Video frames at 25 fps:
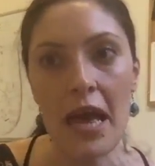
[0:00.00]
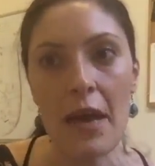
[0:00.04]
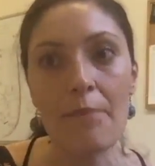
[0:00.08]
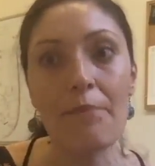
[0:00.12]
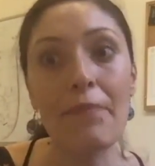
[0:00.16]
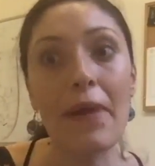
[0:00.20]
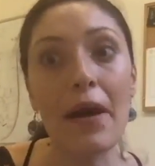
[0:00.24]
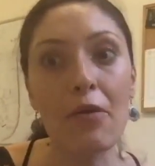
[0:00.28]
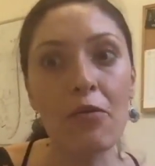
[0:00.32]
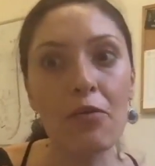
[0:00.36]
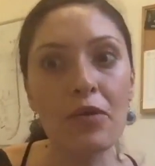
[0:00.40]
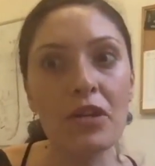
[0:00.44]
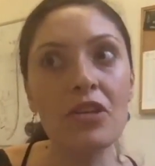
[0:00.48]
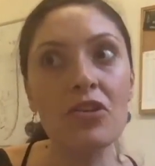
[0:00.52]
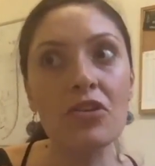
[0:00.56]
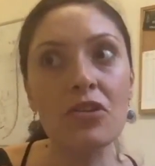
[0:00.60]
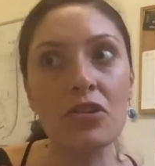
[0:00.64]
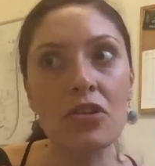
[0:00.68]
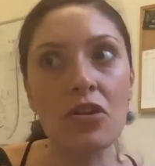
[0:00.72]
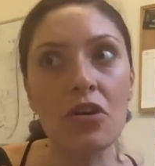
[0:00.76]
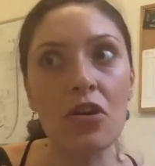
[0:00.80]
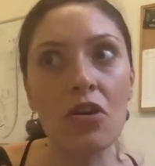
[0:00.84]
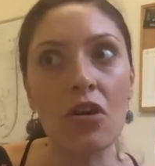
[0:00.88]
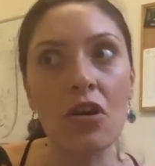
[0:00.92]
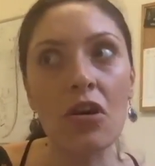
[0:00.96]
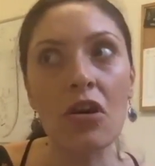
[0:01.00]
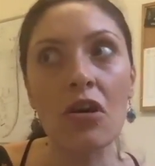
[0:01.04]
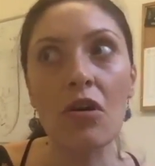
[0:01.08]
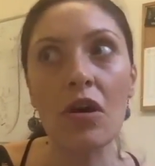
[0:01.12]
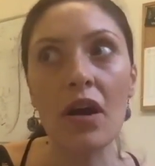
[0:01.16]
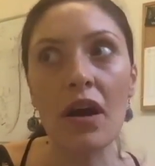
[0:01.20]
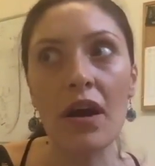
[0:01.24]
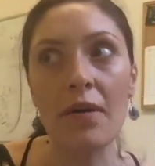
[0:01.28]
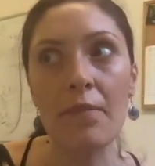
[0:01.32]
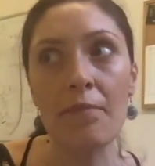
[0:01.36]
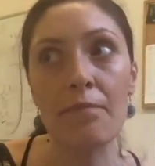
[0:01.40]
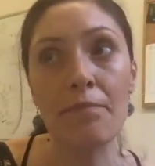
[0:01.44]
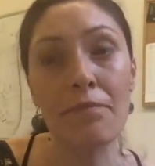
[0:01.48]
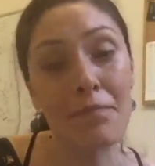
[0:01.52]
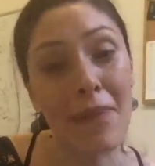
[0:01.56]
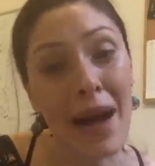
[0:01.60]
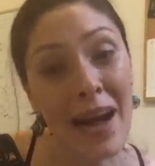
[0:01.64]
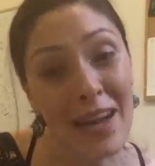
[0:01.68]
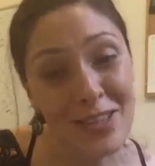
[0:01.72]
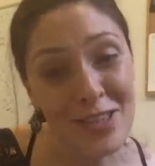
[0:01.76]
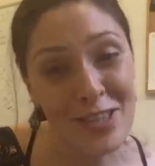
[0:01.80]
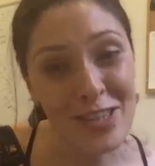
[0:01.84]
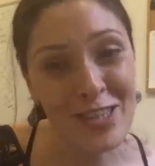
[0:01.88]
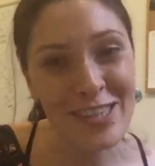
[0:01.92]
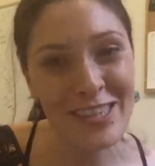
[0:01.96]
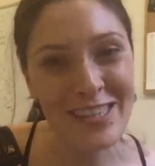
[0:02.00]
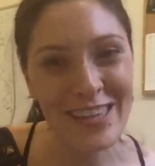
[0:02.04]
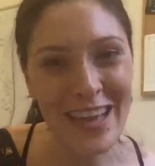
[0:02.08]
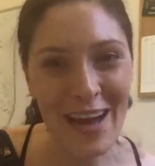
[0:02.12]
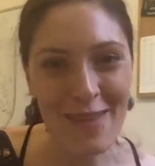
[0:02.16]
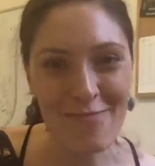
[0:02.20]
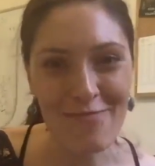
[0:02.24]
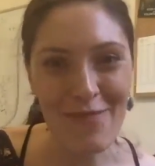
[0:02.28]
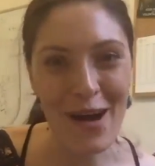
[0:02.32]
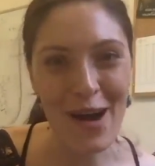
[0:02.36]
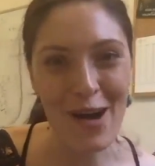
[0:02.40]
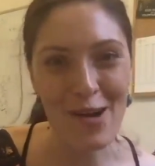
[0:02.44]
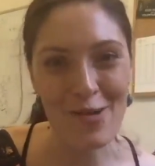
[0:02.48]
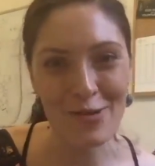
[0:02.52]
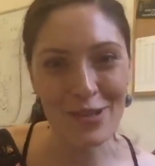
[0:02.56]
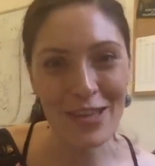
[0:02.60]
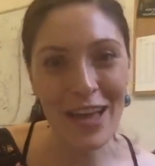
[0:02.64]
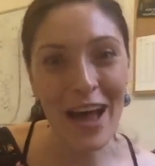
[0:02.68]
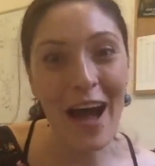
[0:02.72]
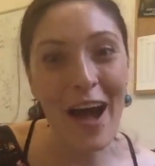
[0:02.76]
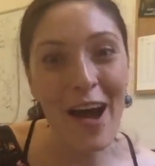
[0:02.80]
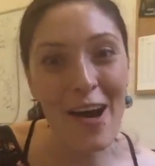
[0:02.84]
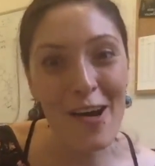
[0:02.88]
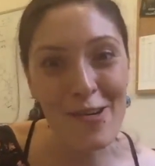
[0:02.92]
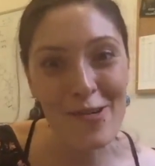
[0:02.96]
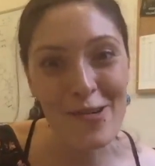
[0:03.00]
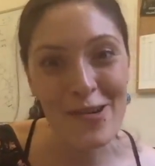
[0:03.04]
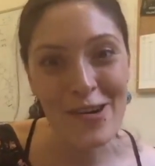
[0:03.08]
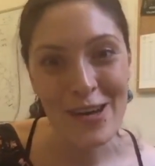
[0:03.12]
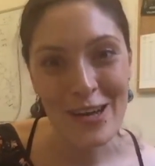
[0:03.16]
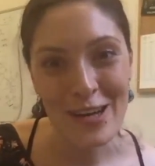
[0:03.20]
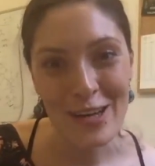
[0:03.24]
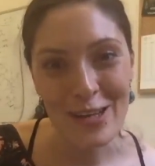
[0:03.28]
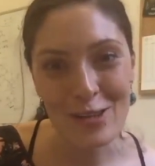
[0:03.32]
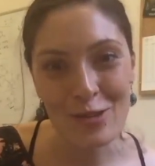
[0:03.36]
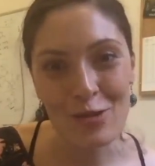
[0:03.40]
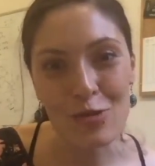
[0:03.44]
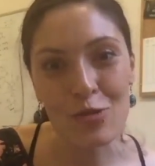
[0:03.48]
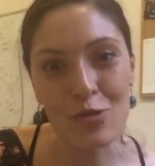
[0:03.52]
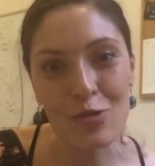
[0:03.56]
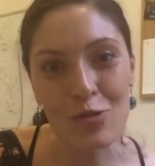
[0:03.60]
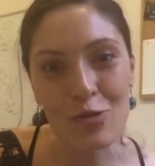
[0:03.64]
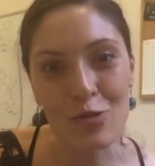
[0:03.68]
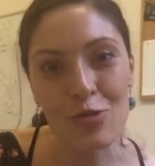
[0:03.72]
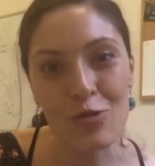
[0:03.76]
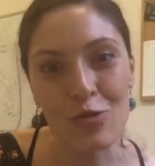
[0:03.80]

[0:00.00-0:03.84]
But we don't know much about how to